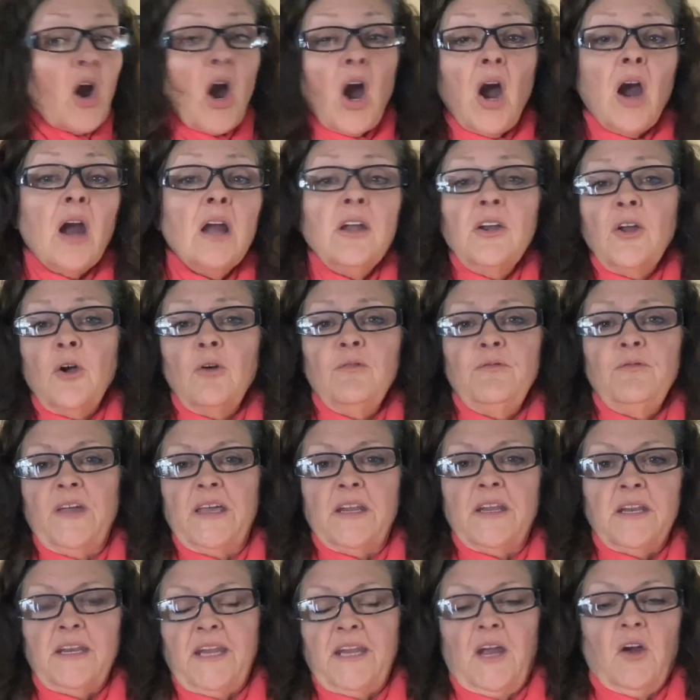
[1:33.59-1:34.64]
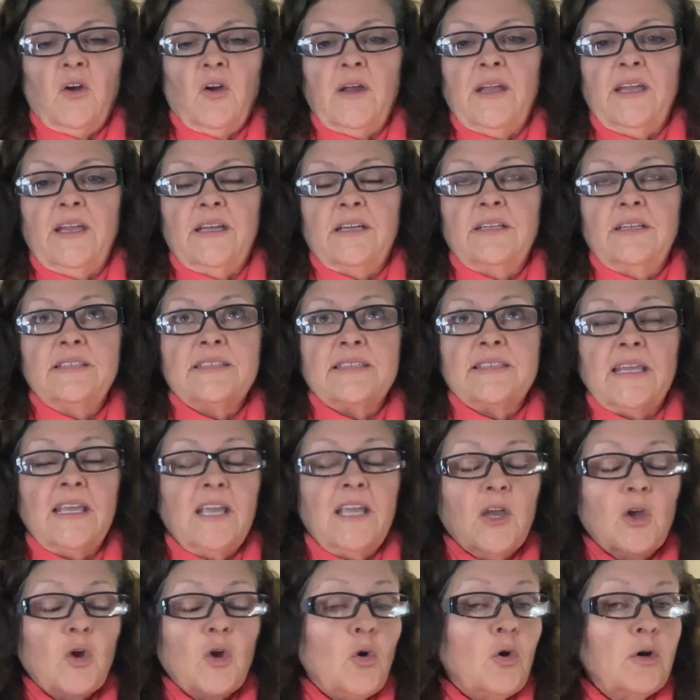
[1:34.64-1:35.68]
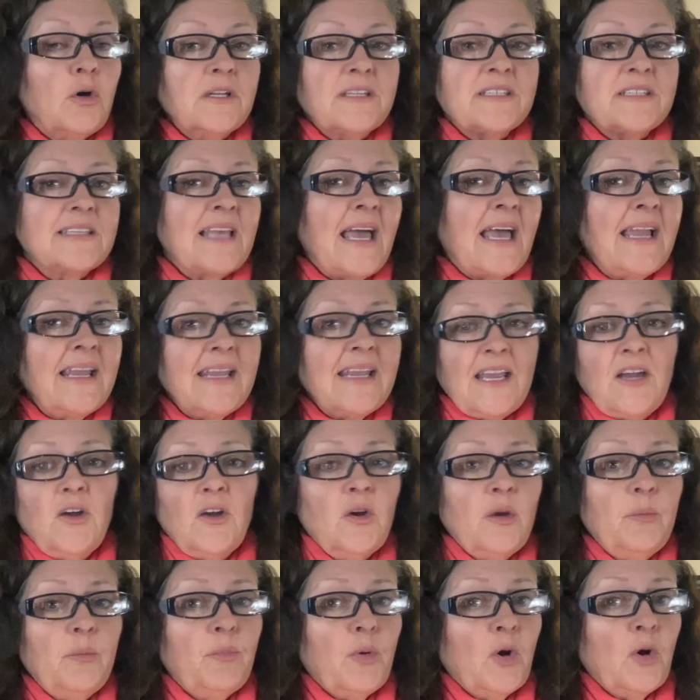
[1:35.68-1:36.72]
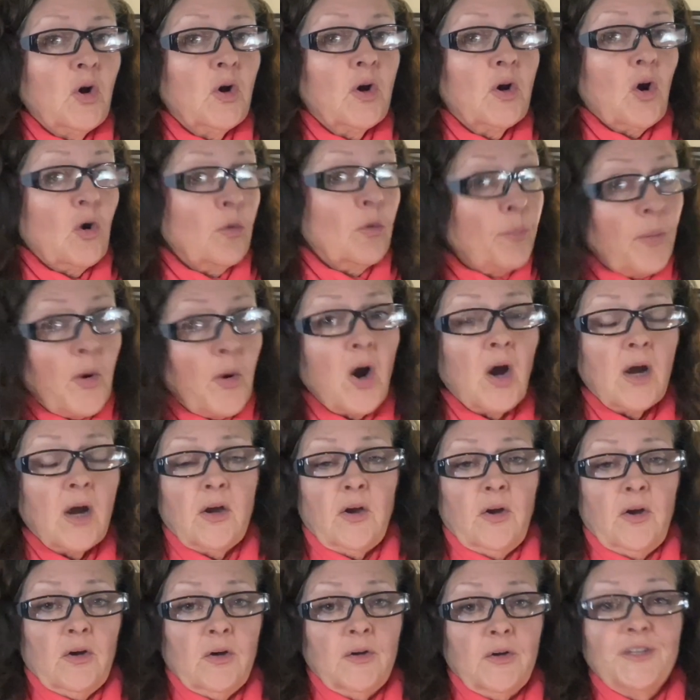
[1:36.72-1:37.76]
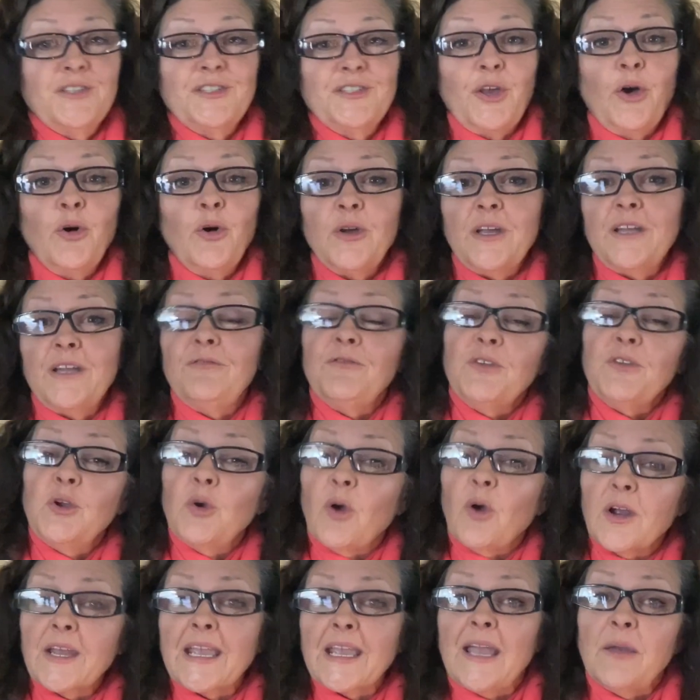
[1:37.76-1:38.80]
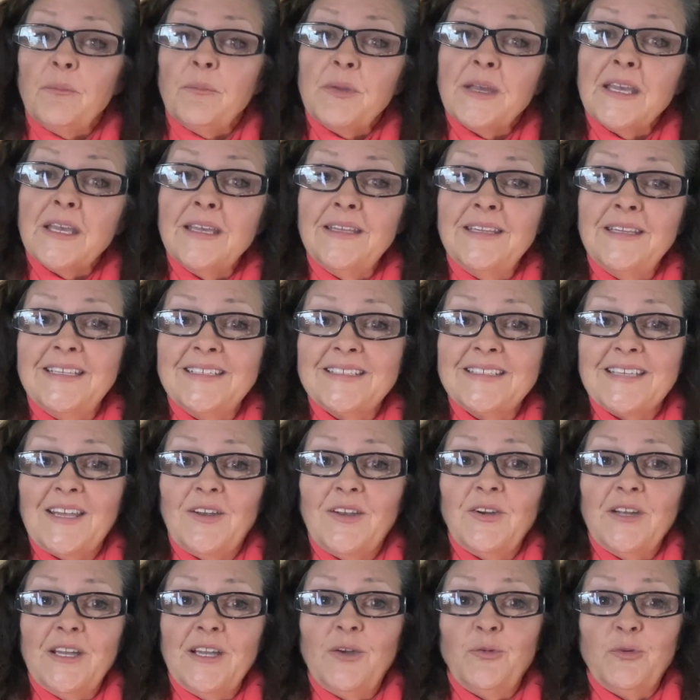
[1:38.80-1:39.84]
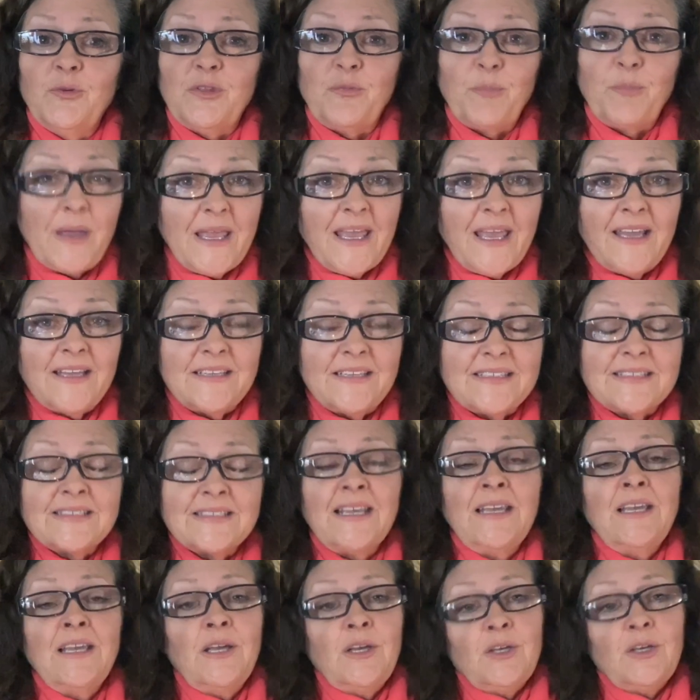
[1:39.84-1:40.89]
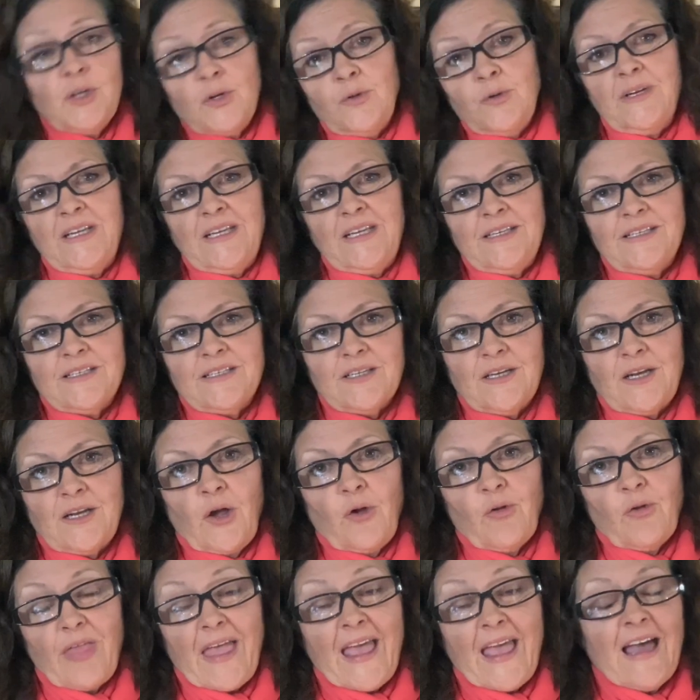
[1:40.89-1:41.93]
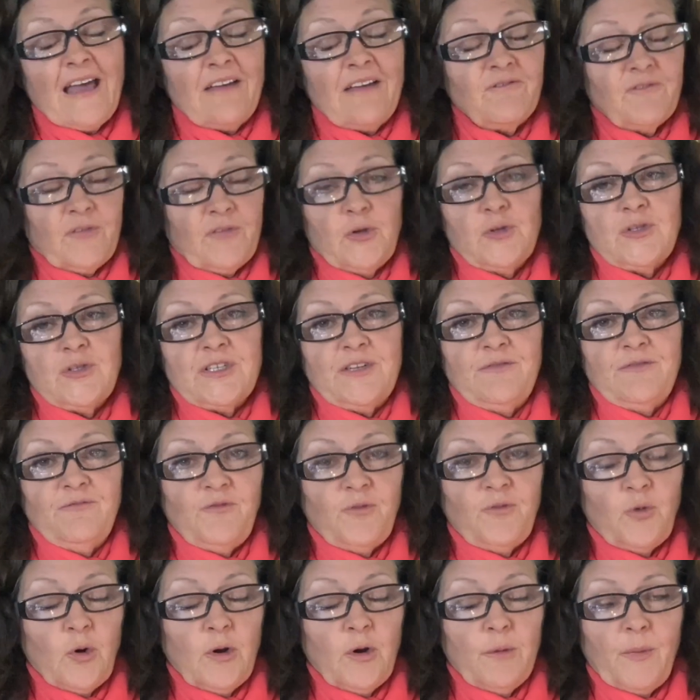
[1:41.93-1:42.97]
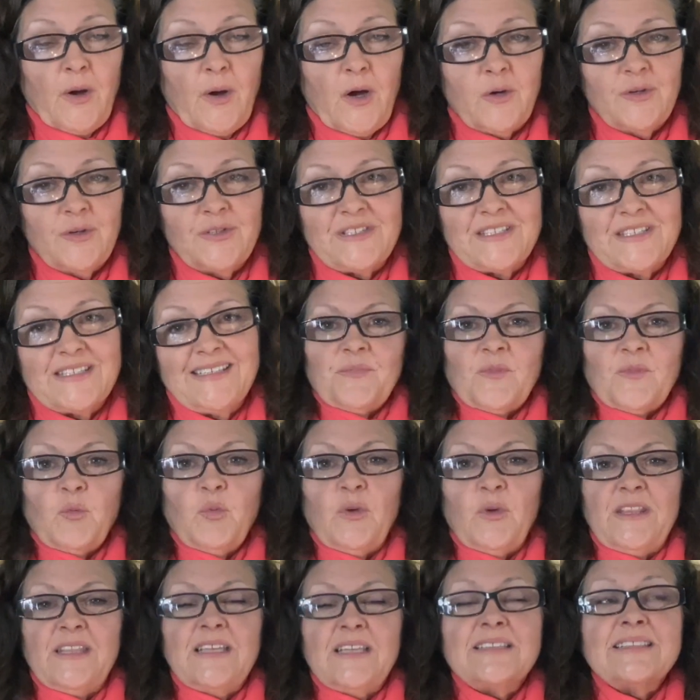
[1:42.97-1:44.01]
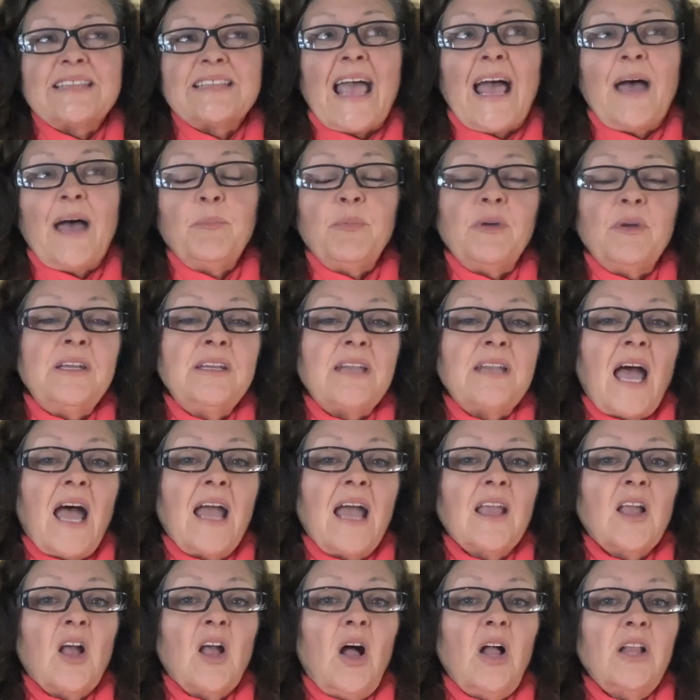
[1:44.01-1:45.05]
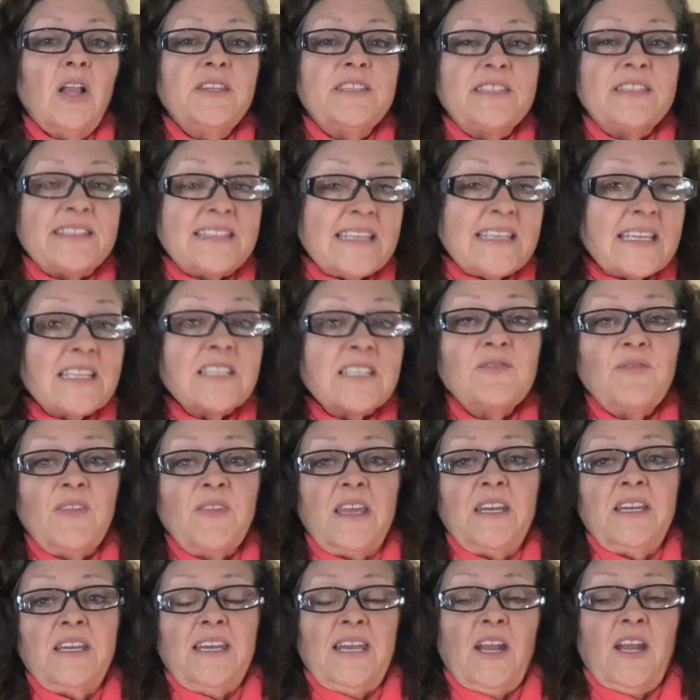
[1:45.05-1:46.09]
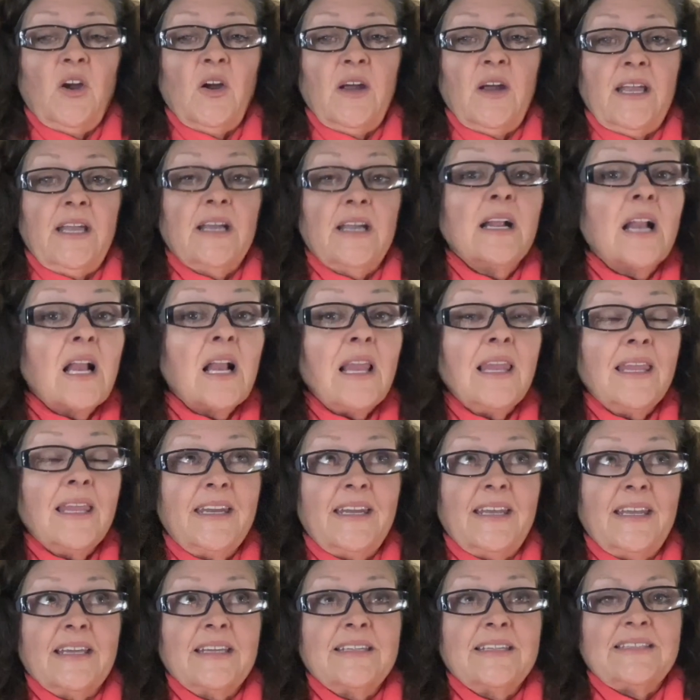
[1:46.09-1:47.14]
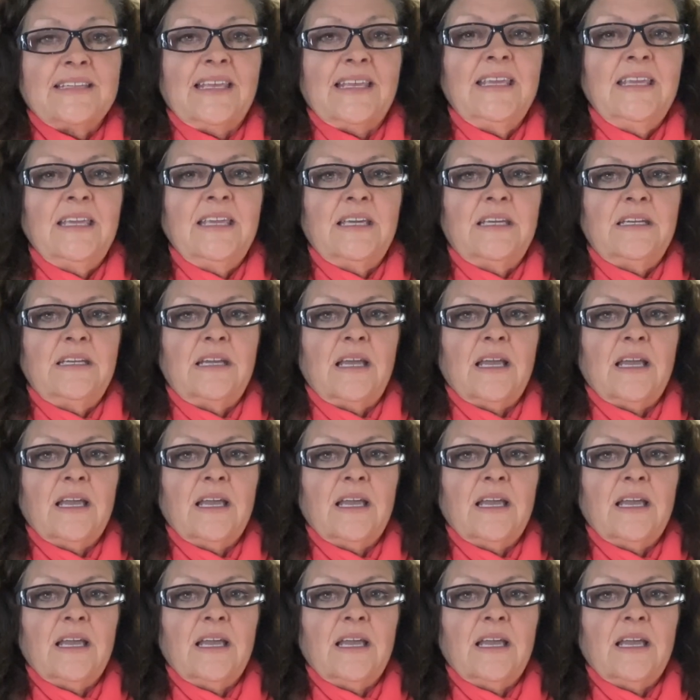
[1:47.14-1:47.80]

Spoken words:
are no veterinarians in Quartzsite, Ehrenberg, or Parker. So if you are camping in this area with pets, you need to know that first and foremost. When this happened, I called 6 veterinarian clinics in